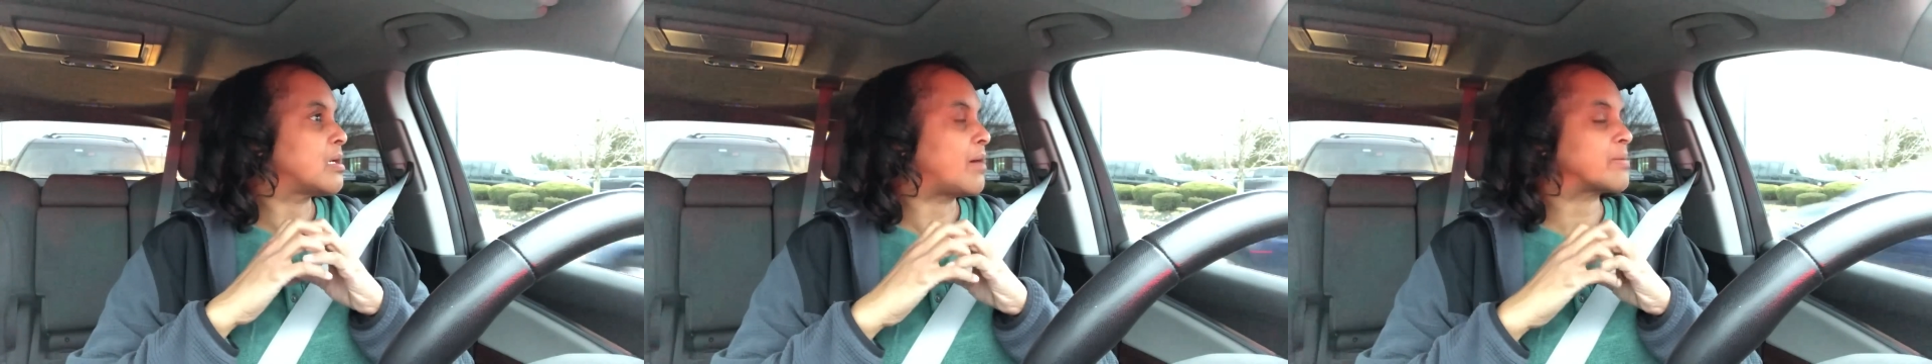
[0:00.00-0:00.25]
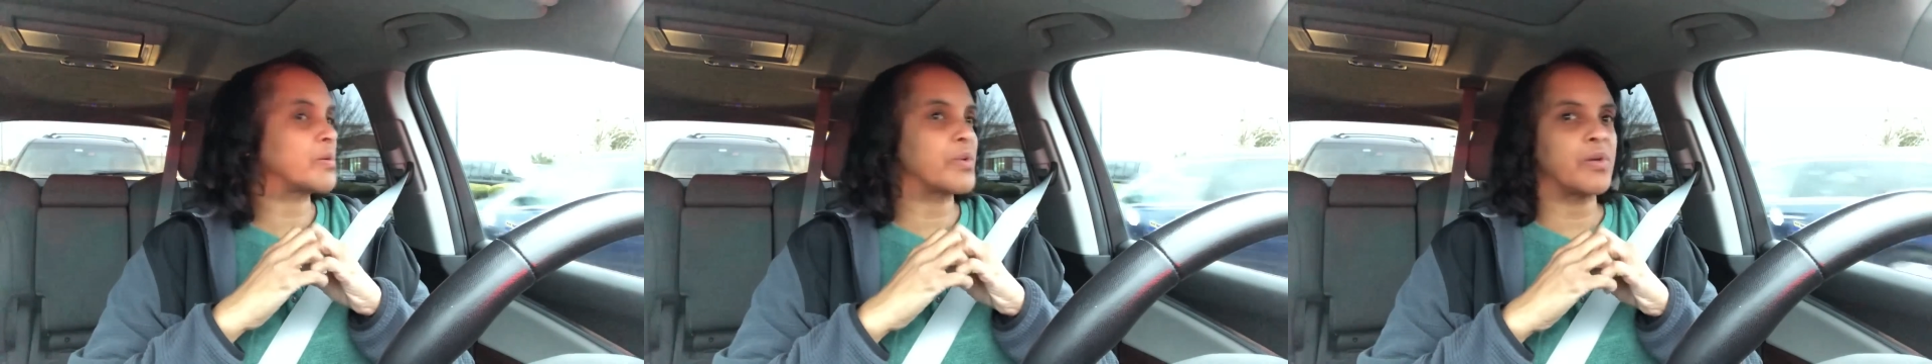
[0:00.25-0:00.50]

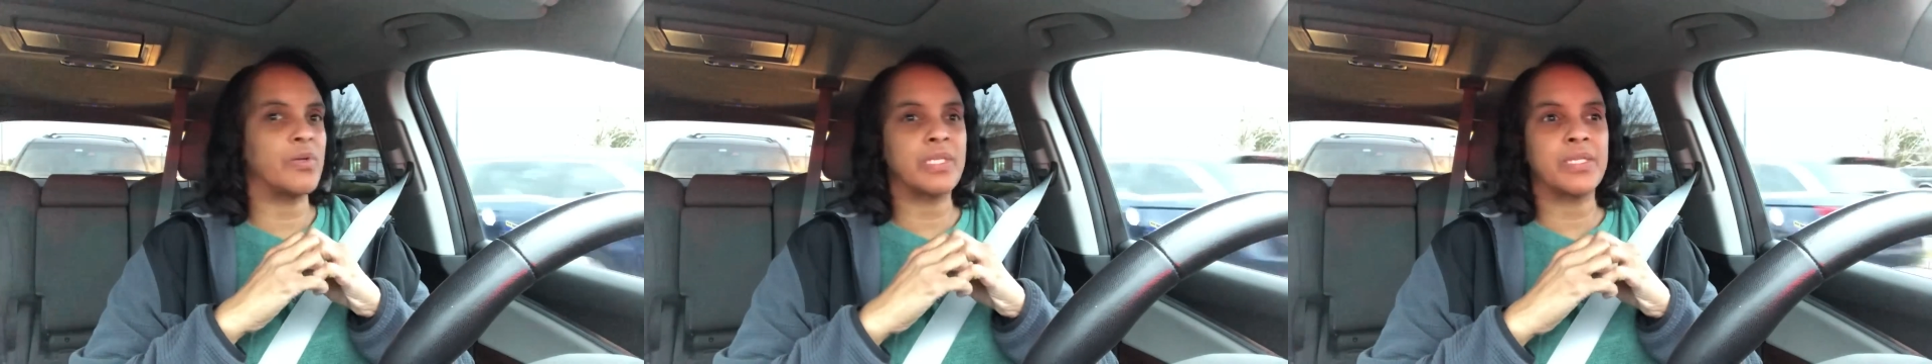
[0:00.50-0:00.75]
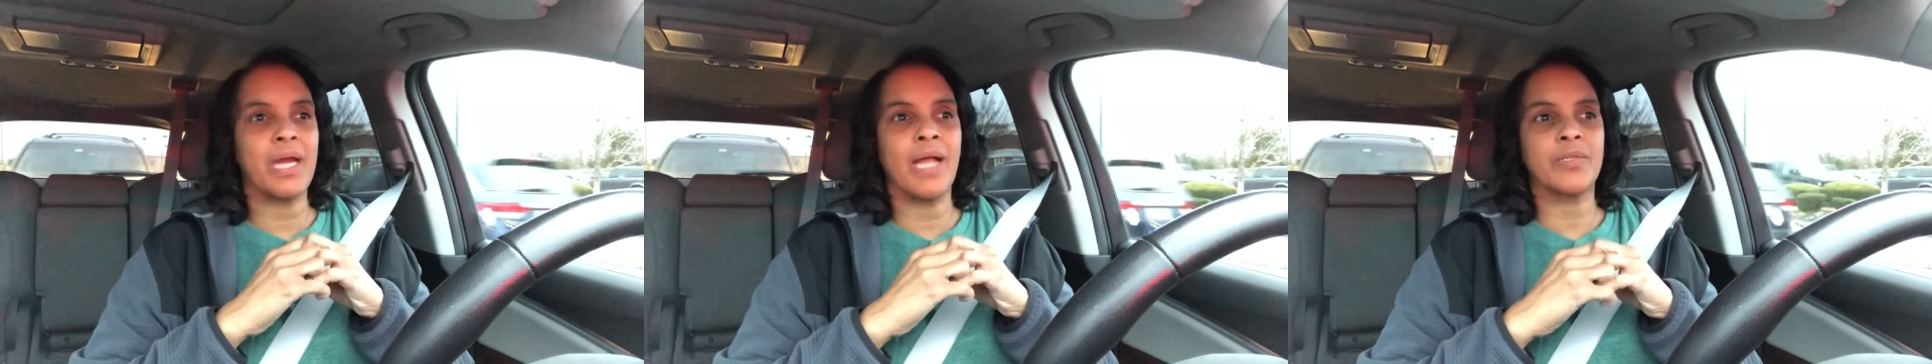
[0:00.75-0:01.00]
I was going to go
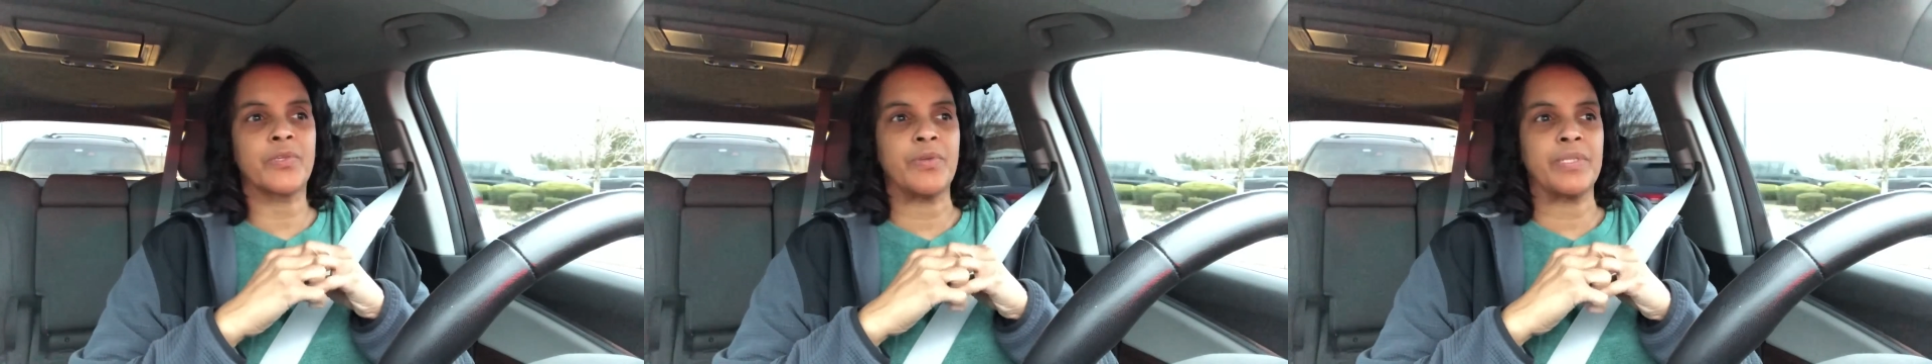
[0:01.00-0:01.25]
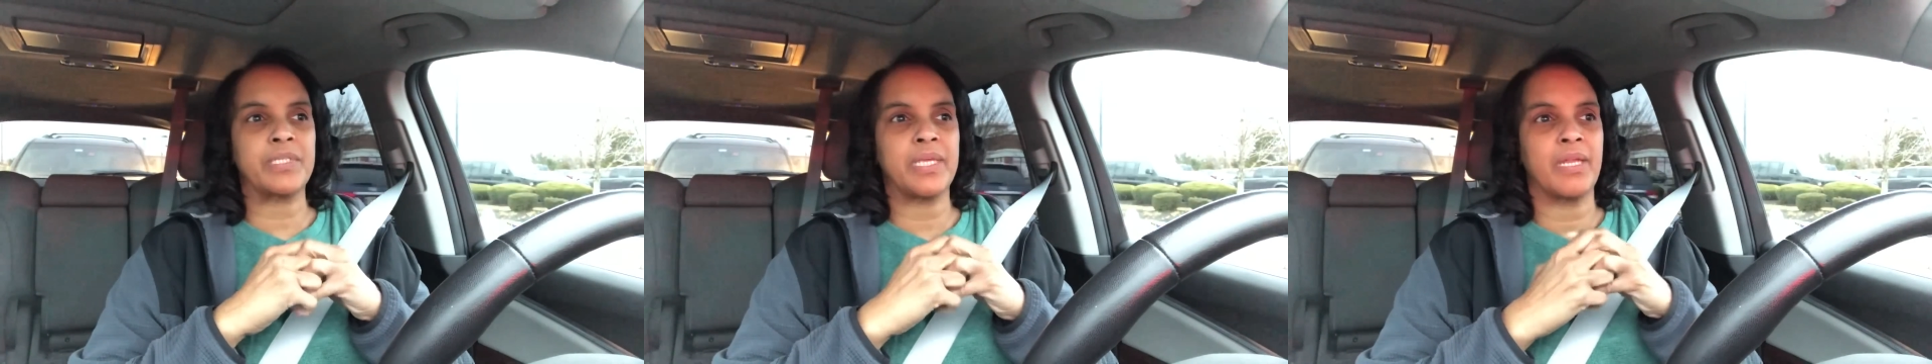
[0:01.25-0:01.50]
into Dollar Tree
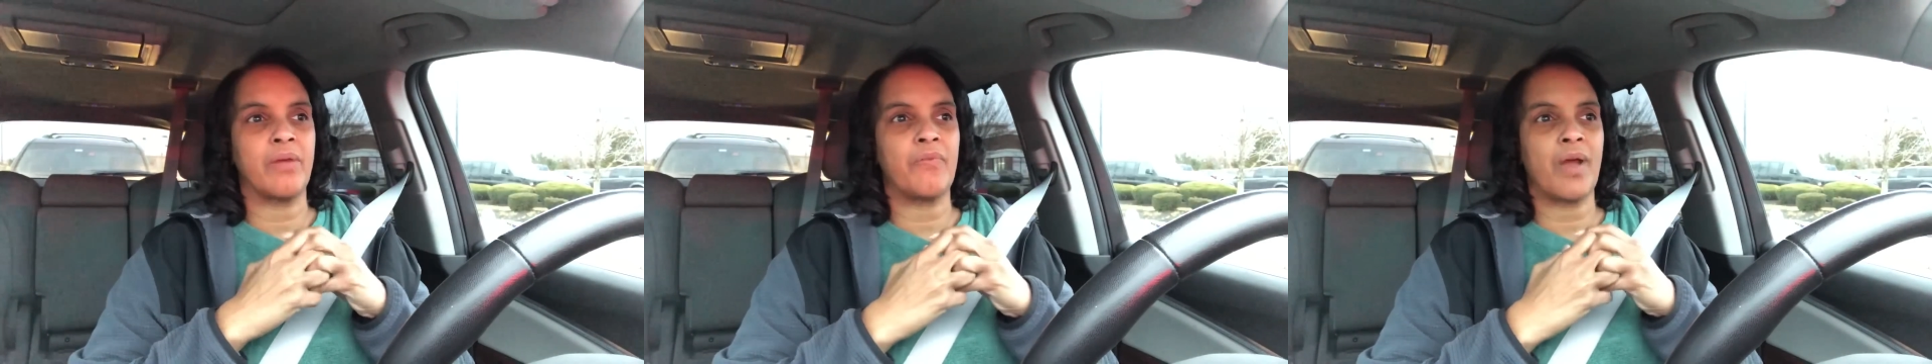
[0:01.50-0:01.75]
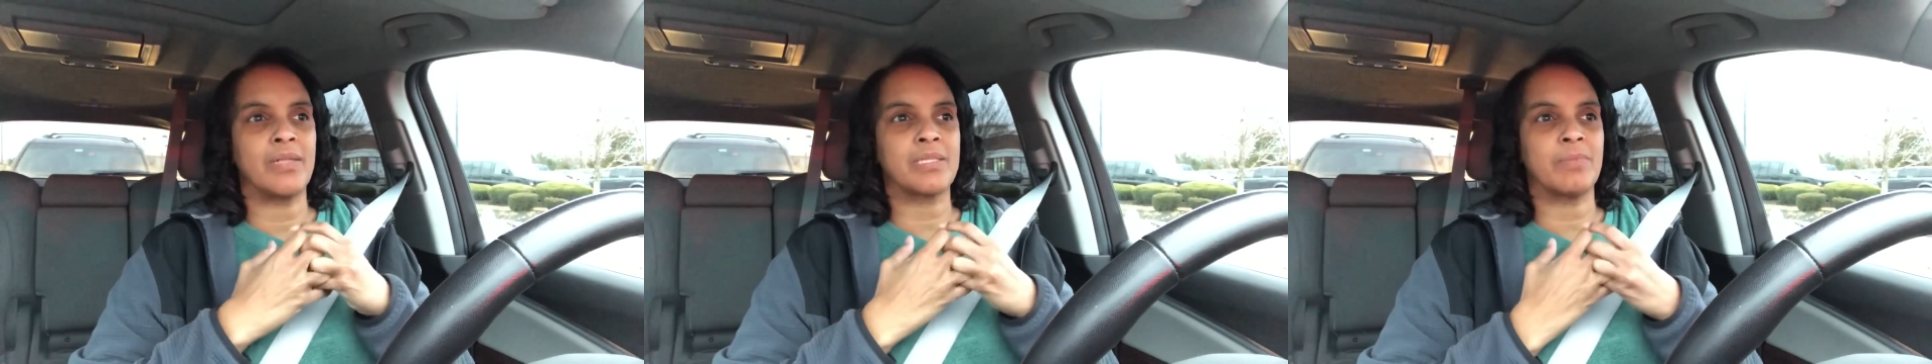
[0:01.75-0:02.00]
and see can I
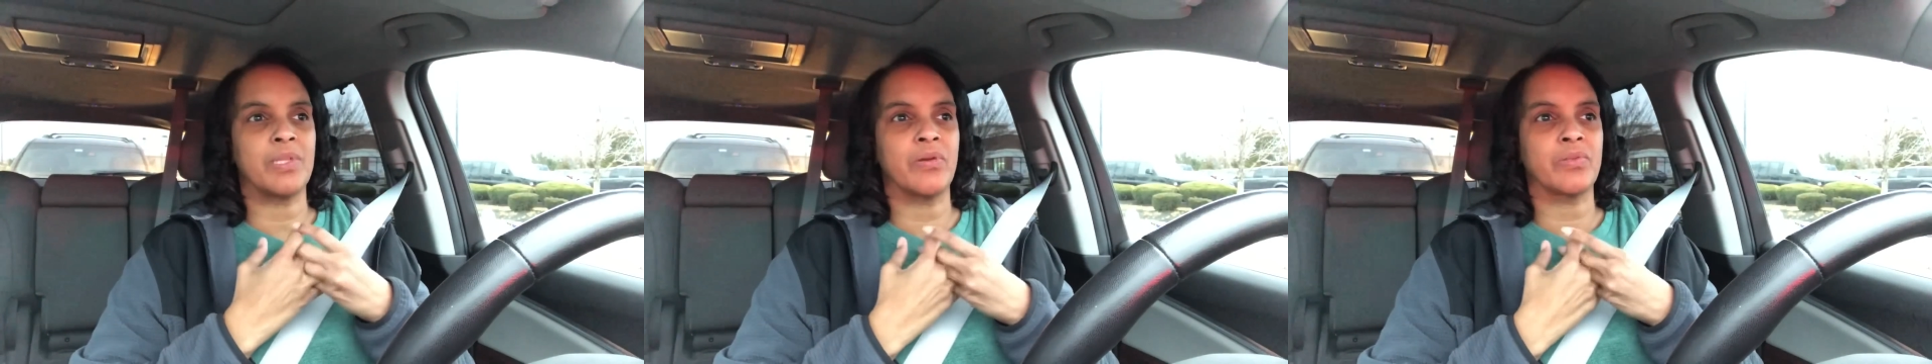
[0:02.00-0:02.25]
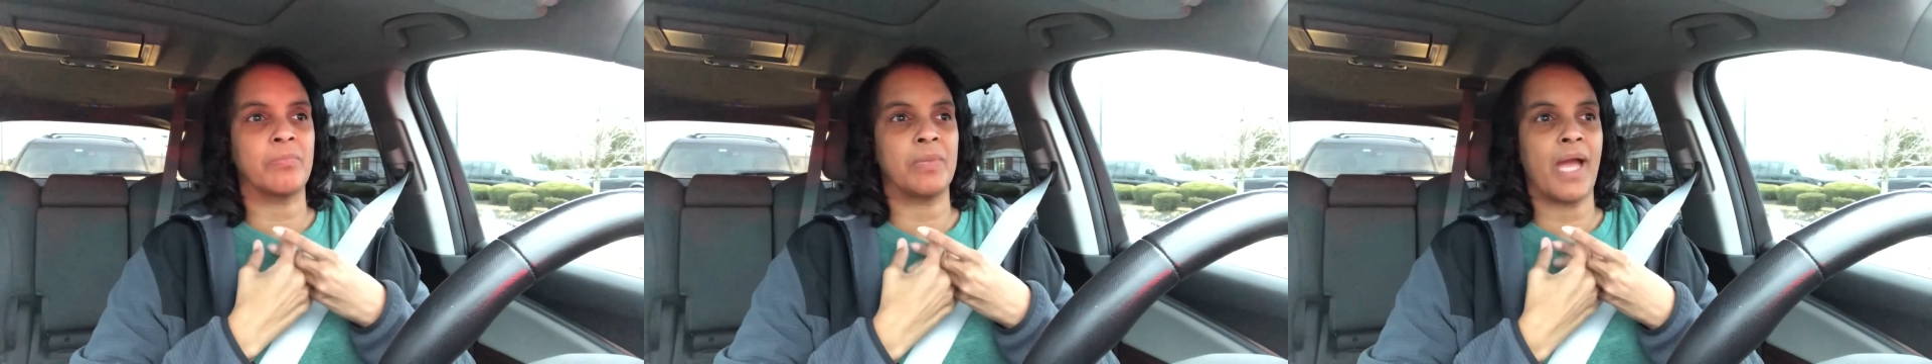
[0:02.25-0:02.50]
find some of
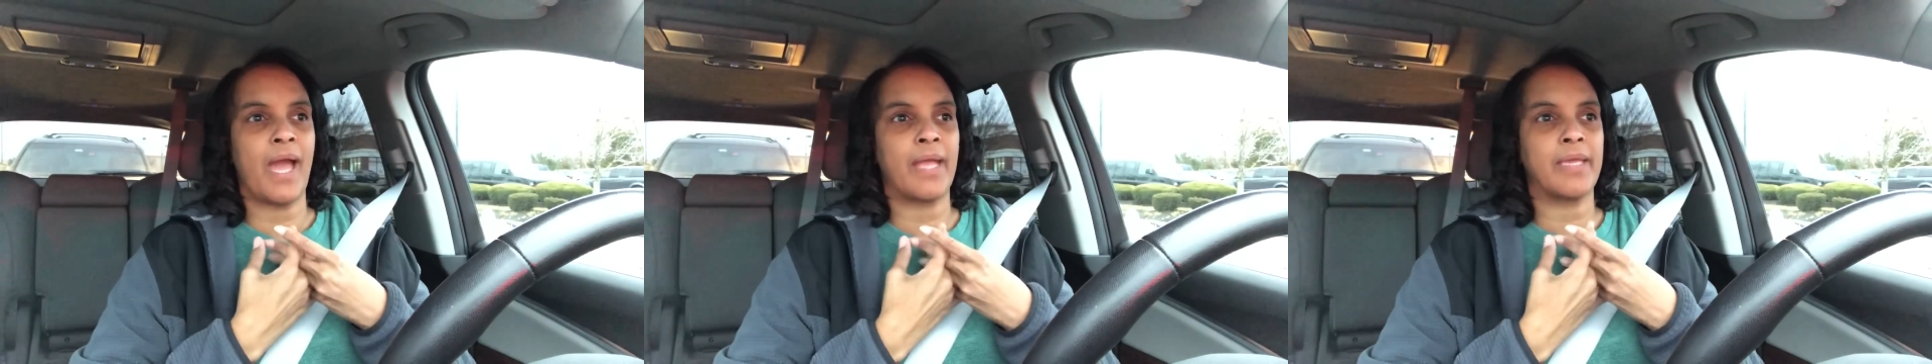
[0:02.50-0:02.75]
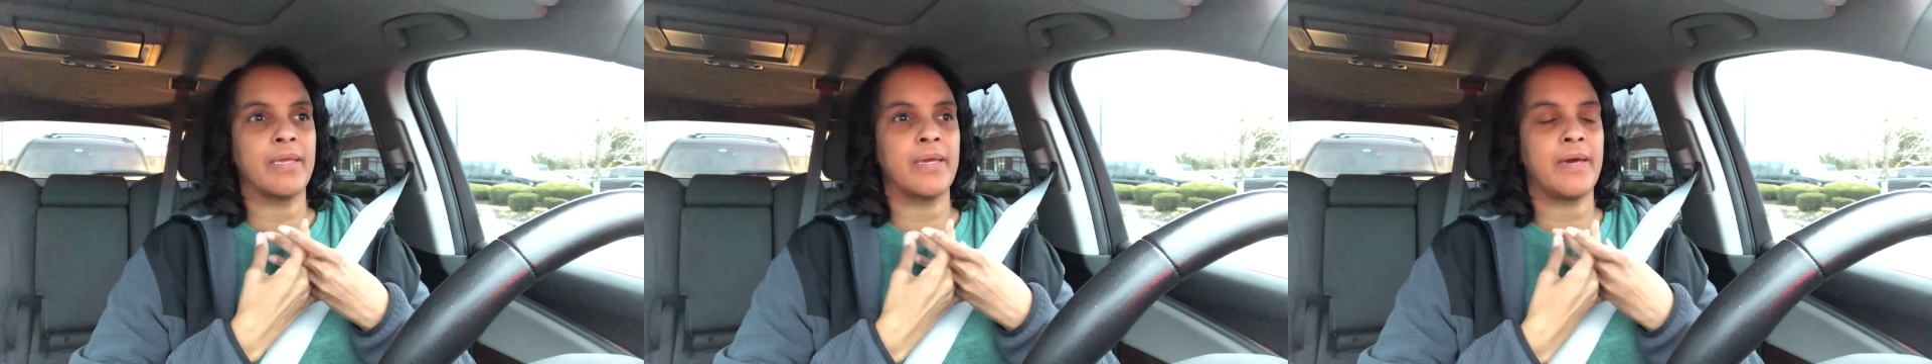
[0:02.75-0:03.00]
those
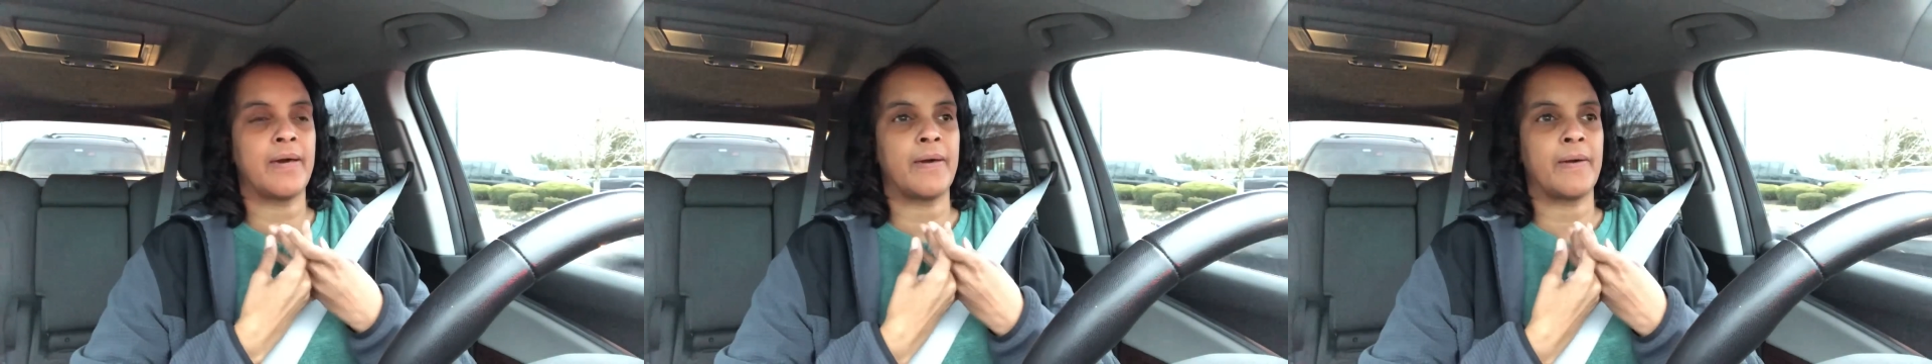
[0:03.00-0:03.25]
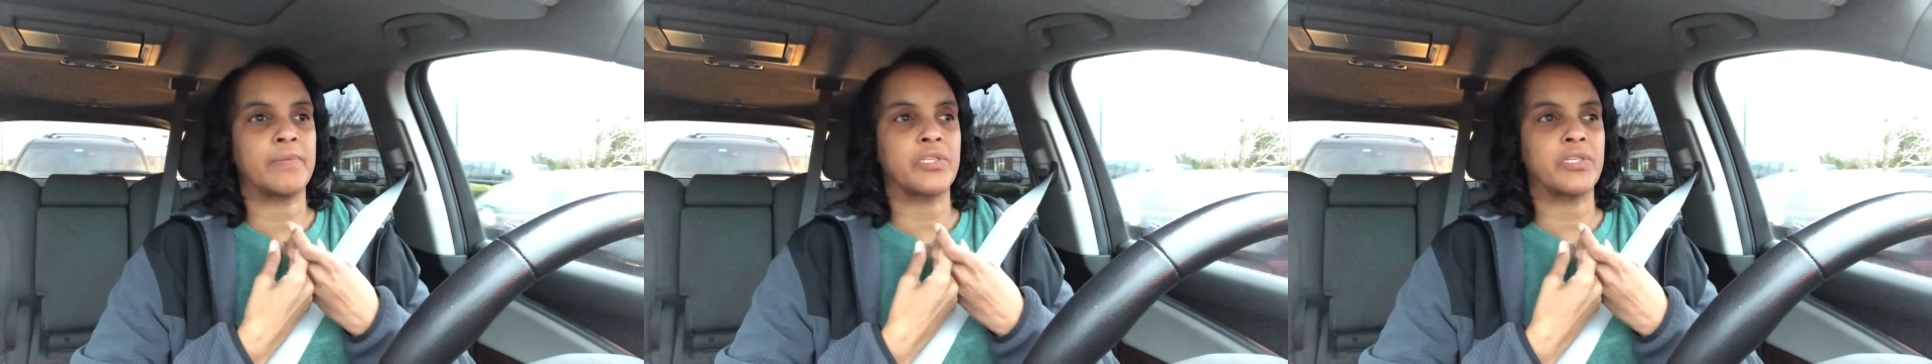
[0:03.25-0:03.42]
black uh,